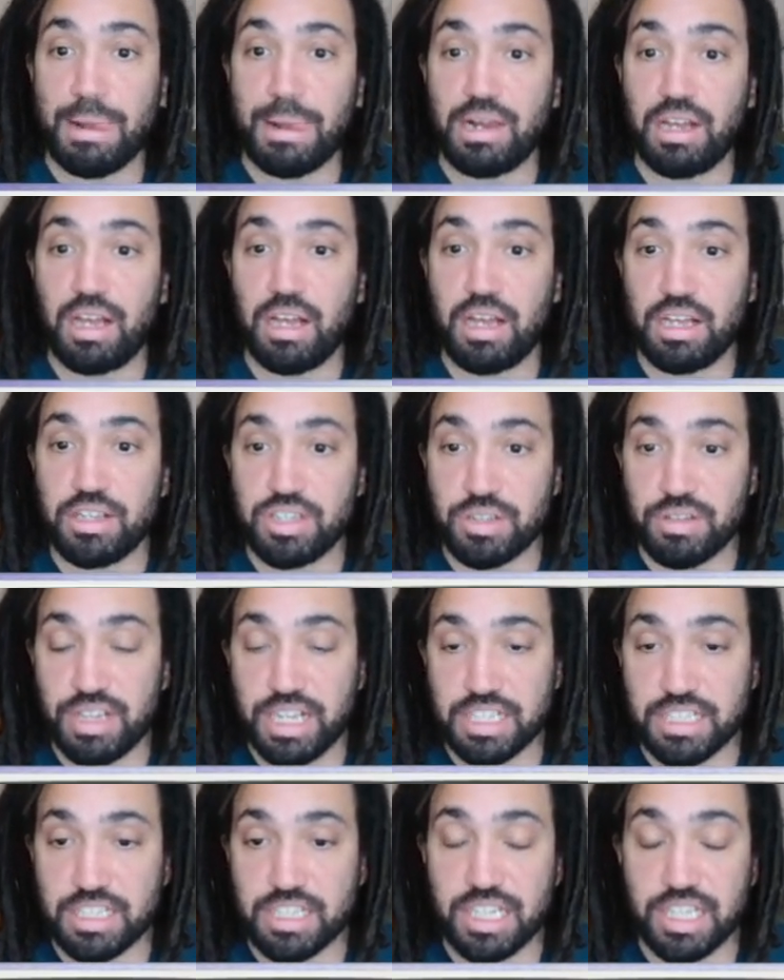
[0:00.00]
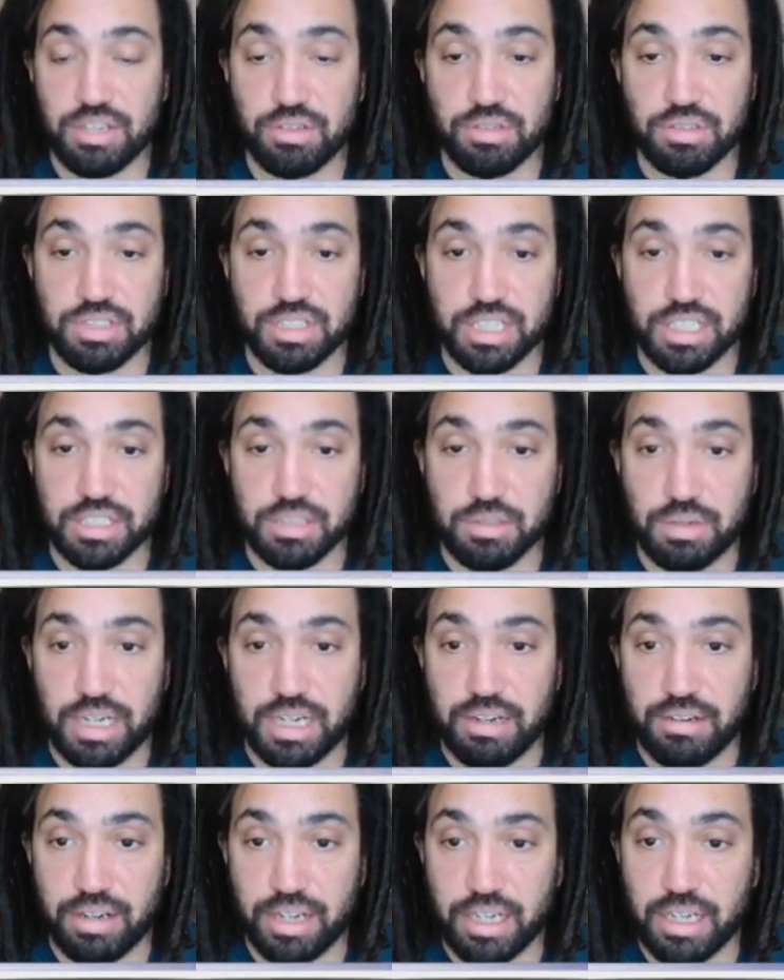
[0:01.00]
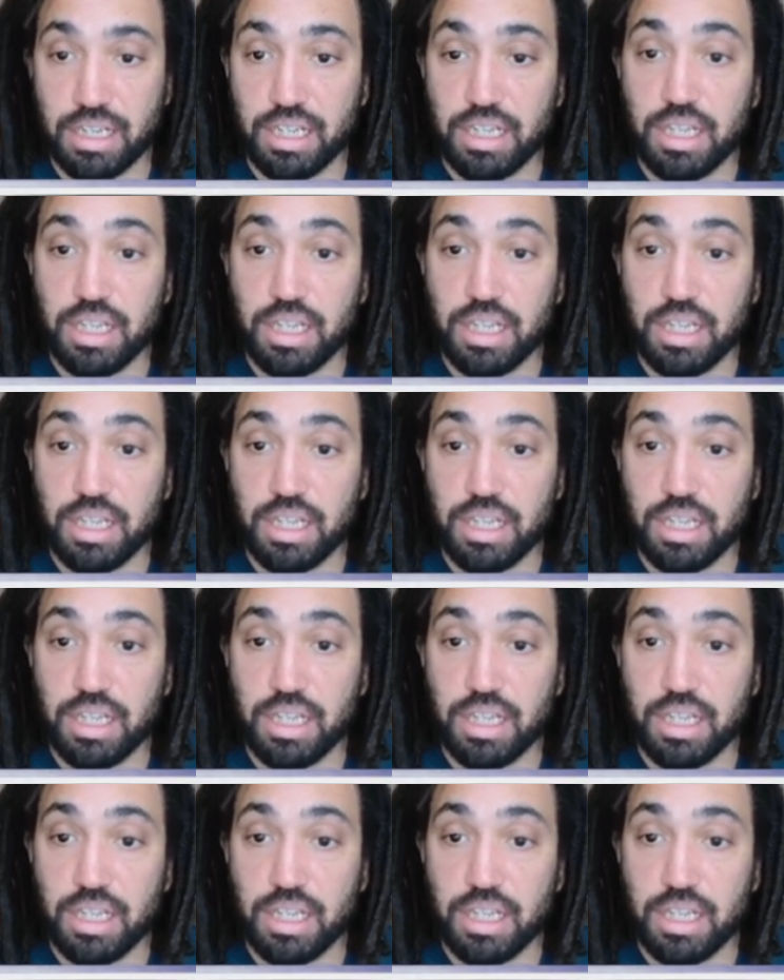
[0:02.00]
Uh, so that's the cross-sectional area.